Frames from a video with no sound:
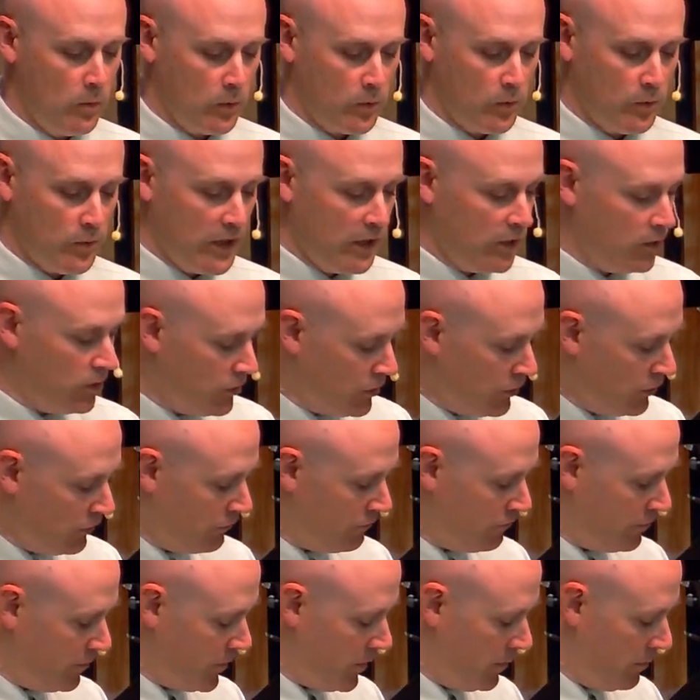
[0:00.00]
What do I
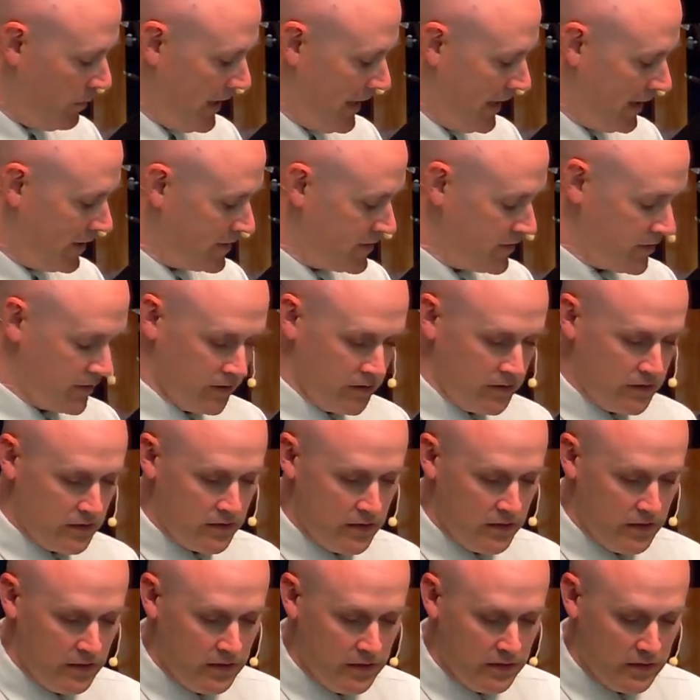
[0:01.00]
learn from the
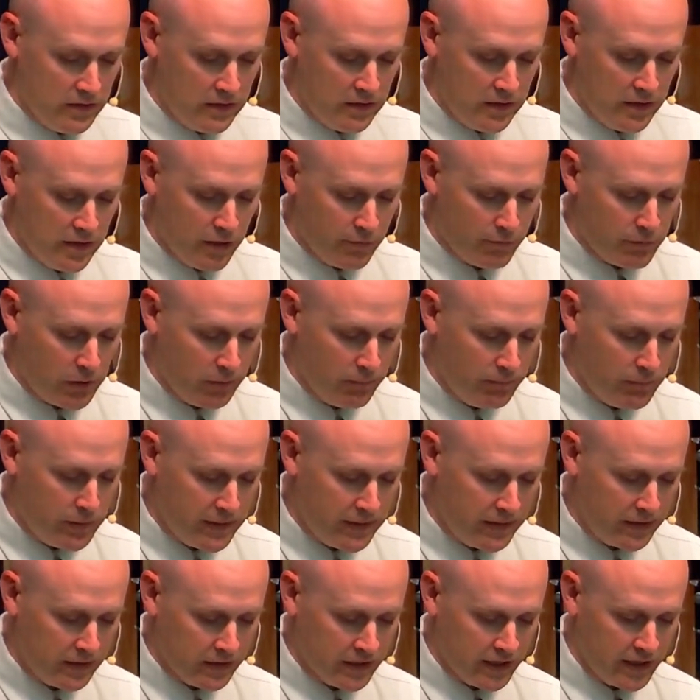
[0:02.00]
passage about
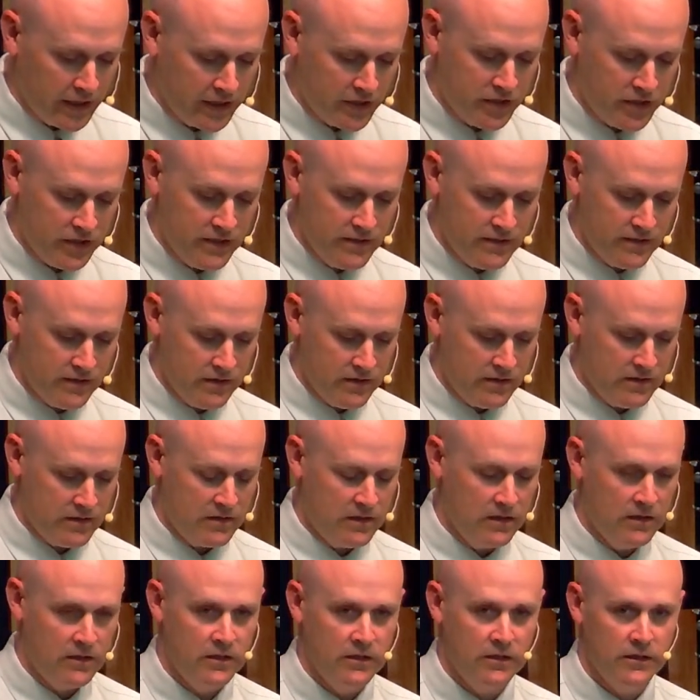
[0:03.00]
being like
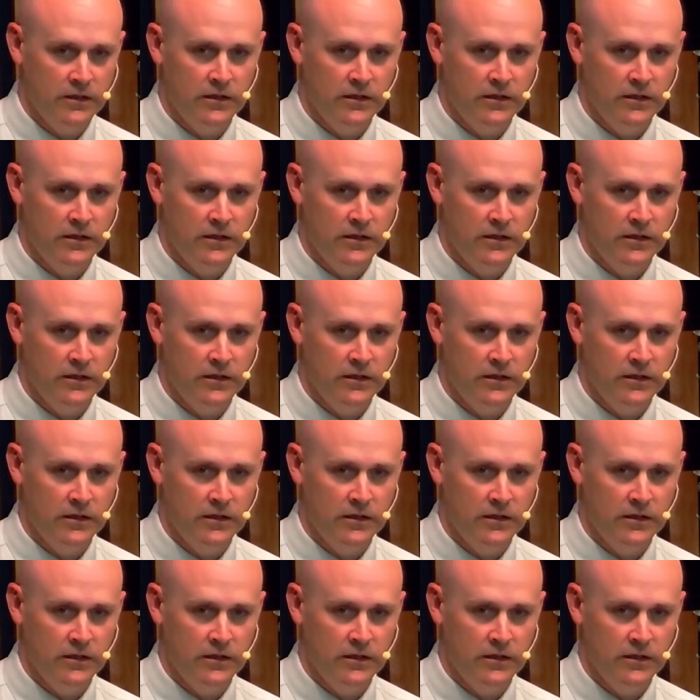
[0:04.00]
Jesus?